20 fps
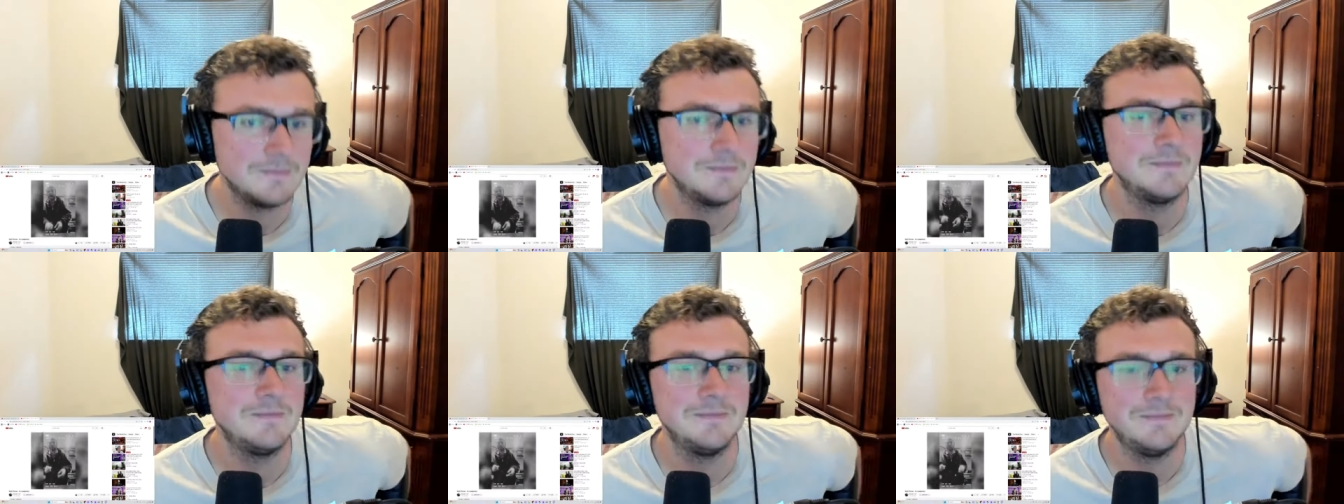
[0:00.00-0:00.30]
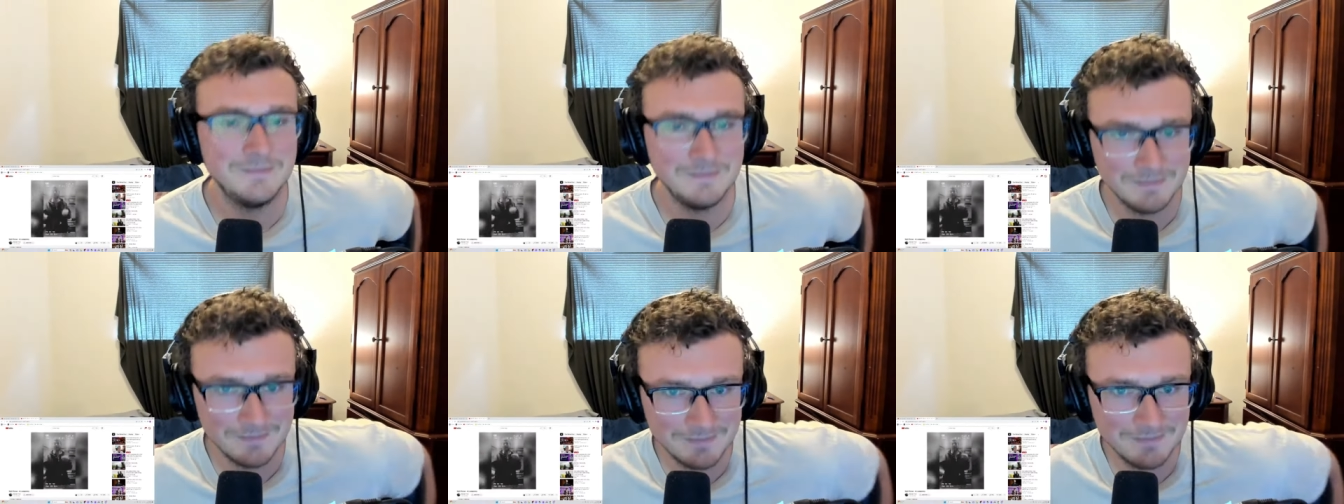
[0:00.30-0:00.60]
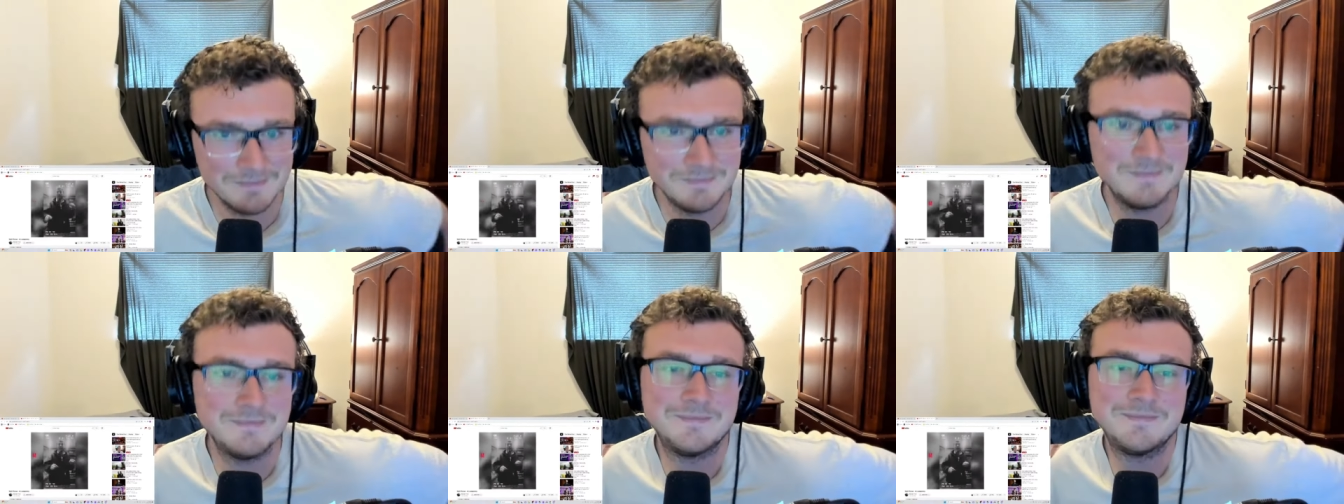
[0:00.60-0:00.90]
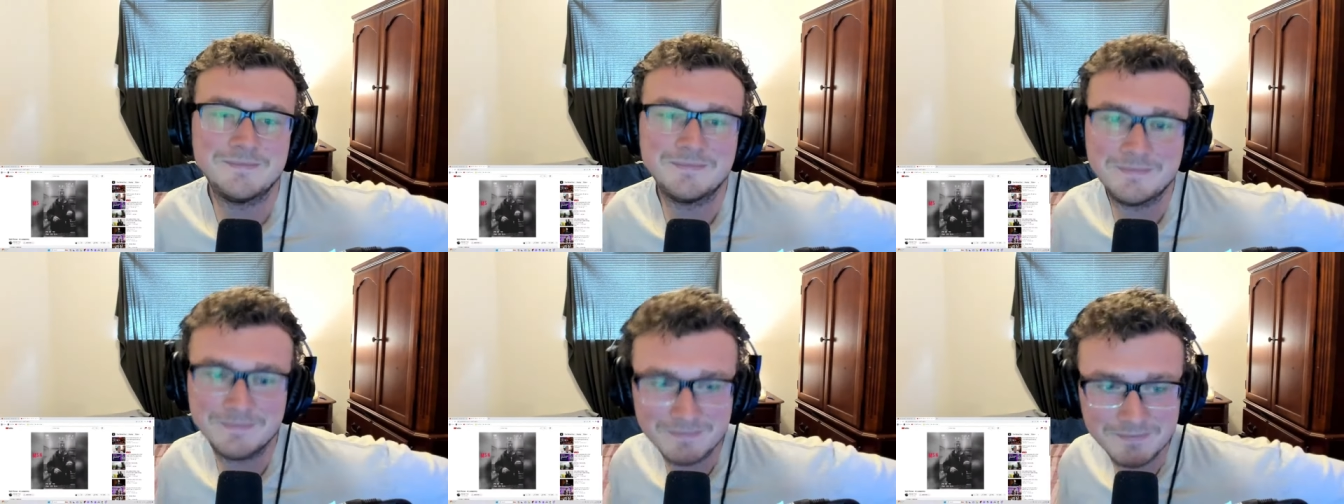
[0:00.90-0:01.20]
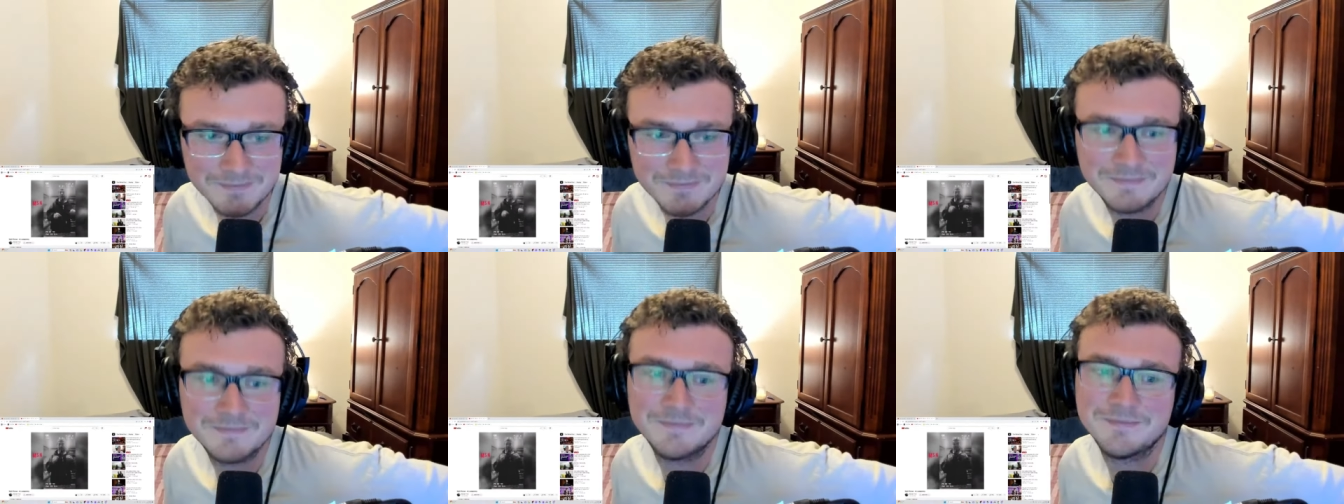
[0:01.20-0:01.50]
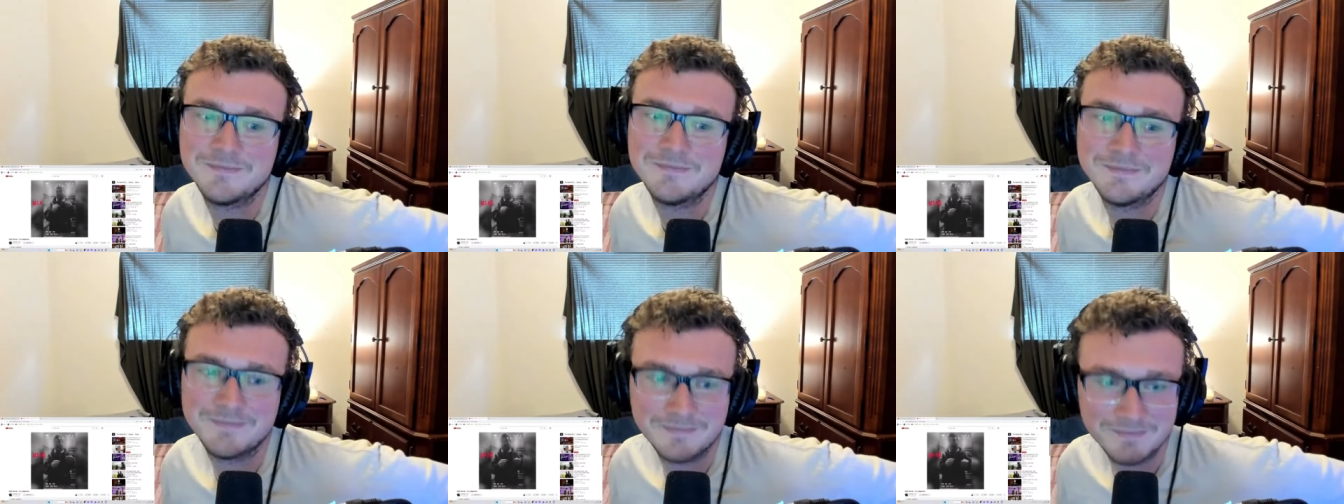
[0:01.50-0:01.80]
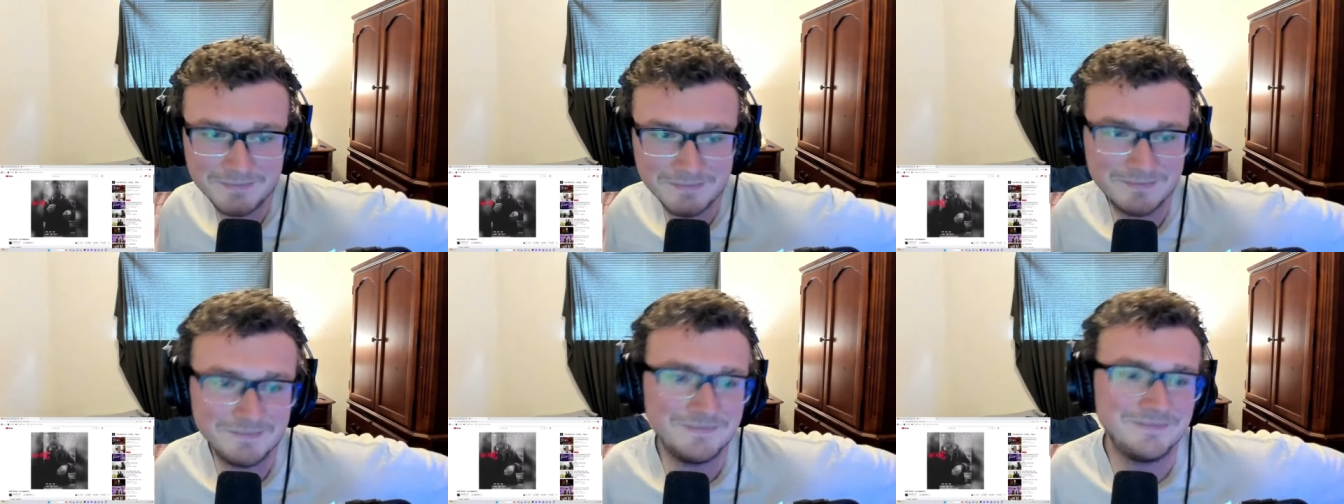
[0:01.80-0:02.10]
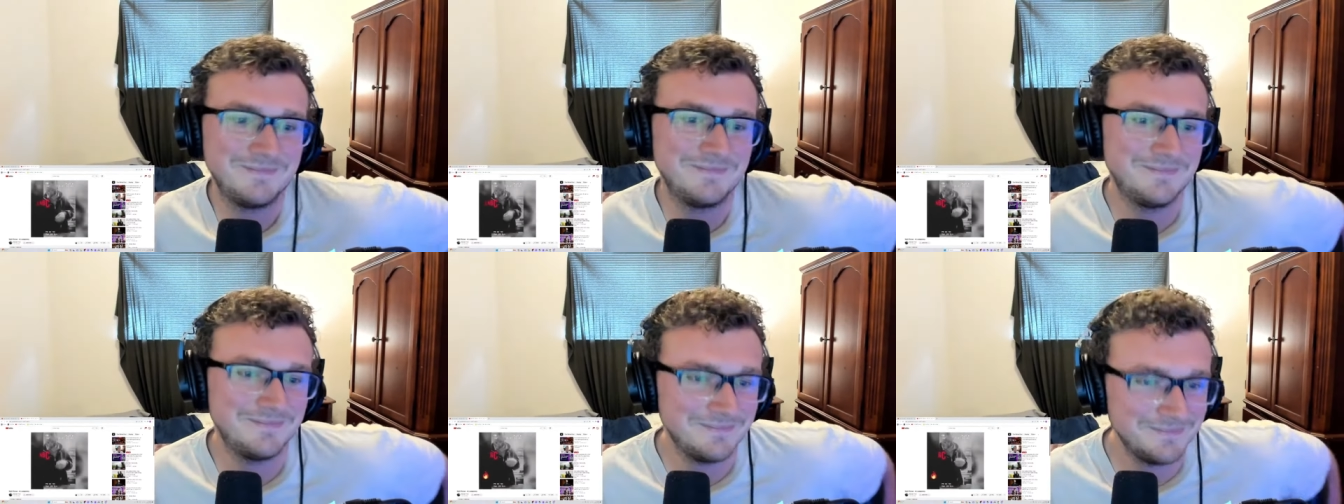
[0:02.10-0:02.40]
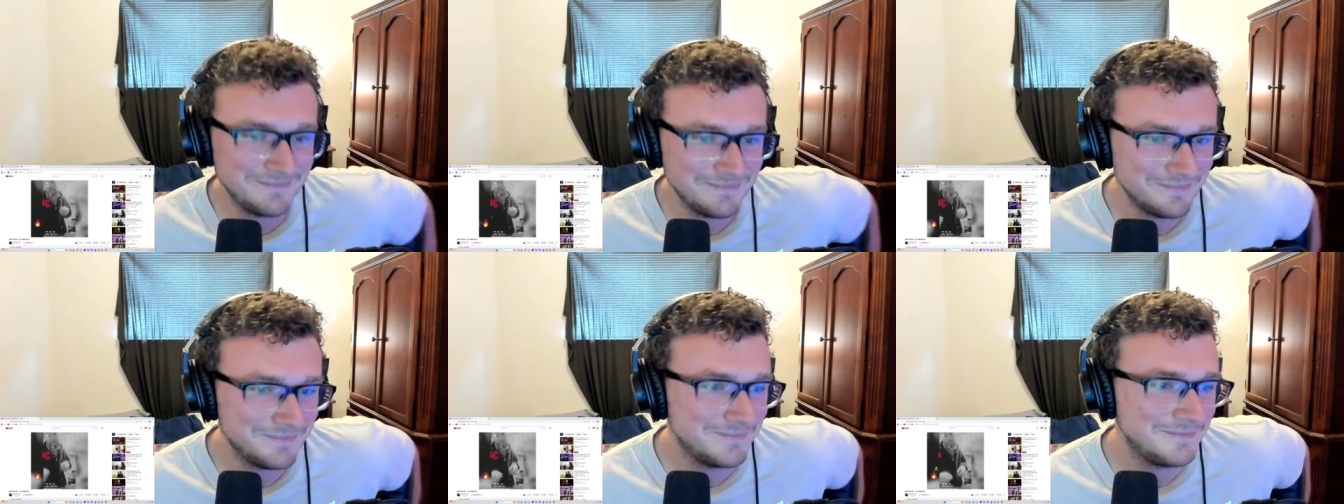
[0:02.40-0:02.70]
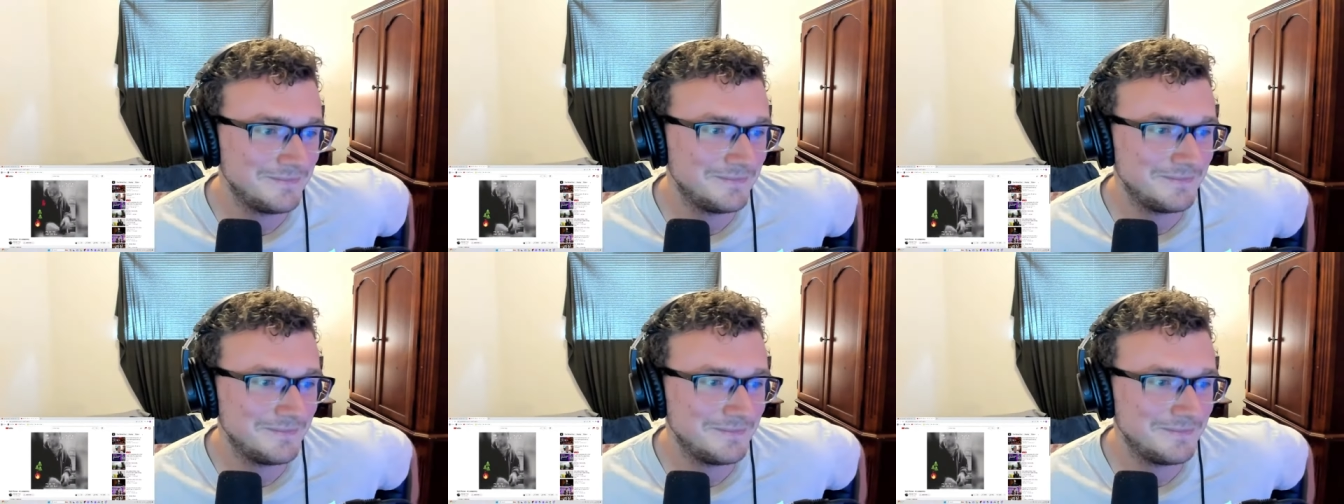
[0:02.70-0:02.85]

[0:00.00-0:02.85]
I'm just MSN, BC I came